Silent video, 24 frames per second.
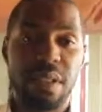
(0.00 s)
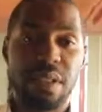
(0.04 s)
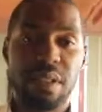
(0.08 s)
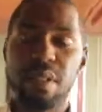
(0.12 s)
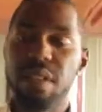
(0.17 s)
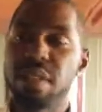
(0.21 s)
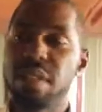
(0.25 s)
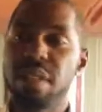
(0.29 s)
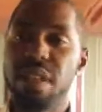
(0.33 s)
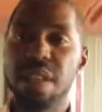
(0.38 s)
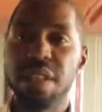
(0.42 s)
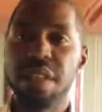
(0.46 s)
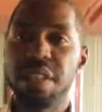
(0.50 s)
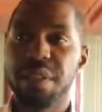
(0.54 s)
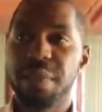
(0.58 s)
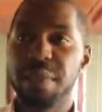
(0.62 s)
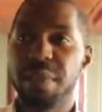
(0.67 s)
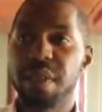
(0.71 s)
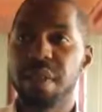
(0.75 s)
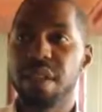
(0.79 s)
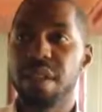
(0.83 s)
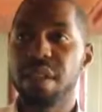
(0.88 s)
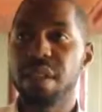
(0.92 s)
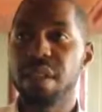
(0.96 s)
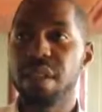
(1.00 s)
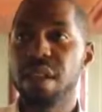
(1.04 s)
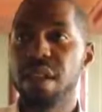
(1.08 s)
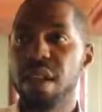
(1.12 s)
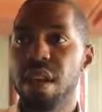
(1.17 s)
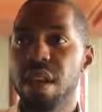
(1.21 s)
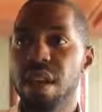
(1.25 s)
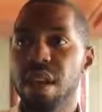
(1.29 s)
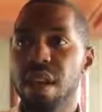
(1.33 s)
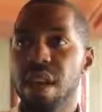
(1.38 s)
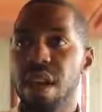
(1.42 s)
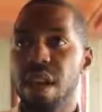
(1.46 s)
Sincerely speaking,
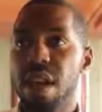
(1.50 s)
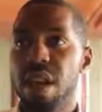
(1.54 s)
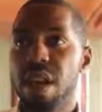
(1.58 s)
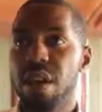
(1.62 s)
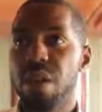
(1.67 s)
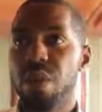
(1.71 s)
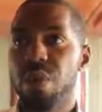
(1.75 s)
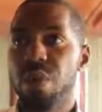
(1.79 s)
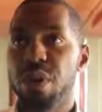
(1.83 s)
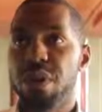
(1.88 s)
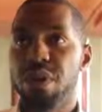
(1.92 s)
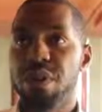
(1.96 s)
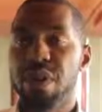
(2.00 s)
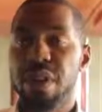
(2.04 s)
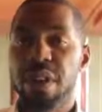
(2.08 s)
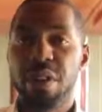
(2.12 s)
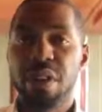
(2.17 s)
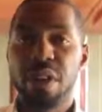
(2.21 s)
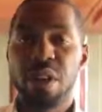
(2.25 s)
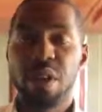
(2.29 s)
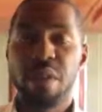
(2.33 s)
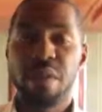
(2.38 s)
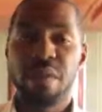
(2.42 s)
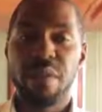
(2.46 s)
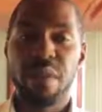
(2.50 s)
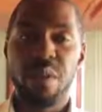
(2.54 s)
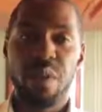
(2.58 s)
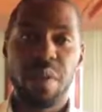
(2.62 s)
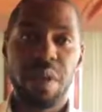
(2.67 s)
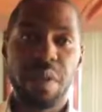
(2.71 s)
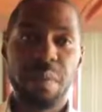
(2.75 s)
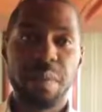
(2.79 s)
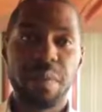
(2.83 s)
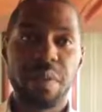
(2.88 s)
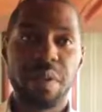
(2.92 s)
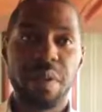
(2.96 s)
I was really, really
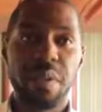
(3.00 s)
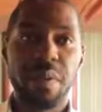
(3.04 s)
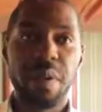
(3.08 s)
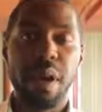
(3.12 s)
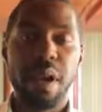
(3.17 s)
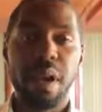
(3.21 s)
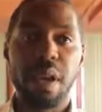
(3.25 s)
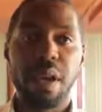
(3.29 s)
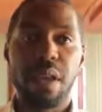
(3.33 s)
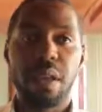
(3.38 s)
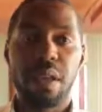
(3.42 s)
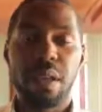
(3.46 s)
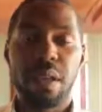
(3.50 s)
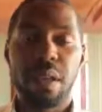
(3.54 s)
overwhelmed by